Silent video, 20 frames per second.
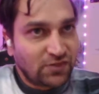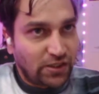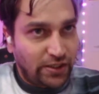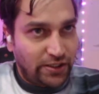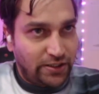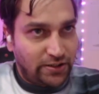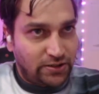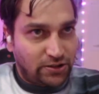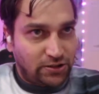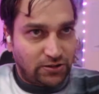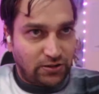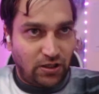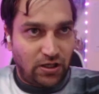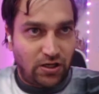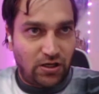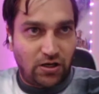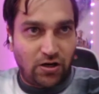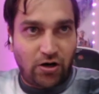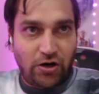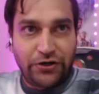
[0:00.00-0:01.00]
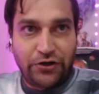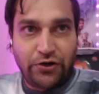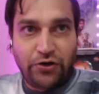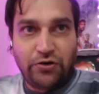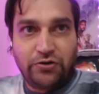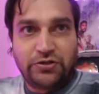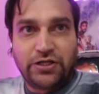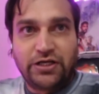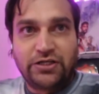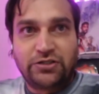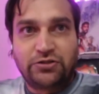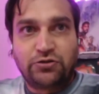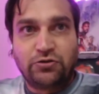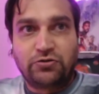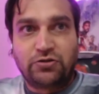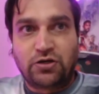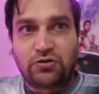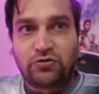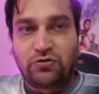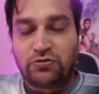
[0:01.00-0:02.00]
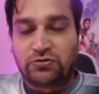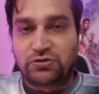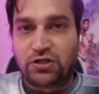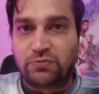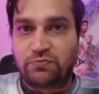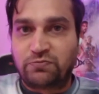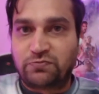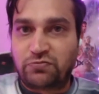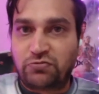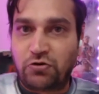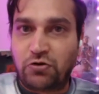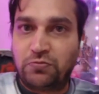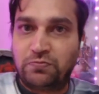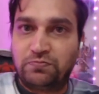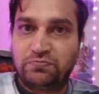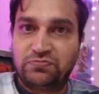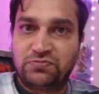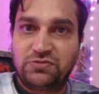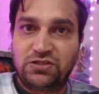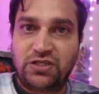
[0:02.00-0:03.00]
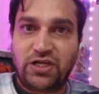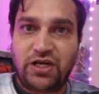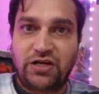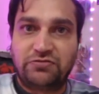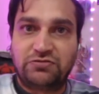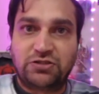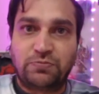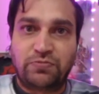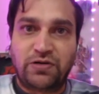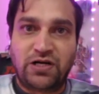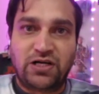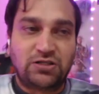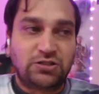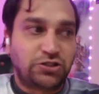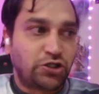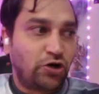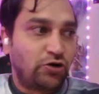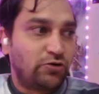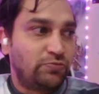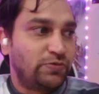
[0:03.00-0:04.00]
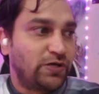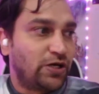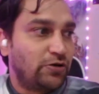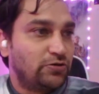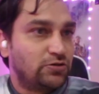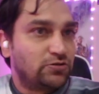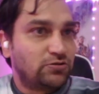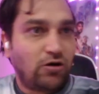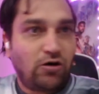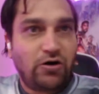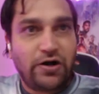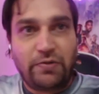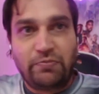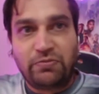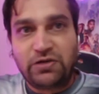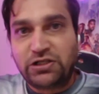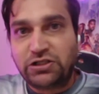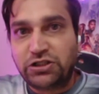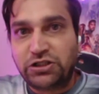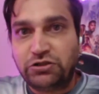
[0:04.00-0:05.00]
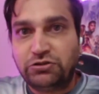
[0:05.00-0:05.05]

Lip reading: I know they took the concept from Dave Chappelle's show because I am a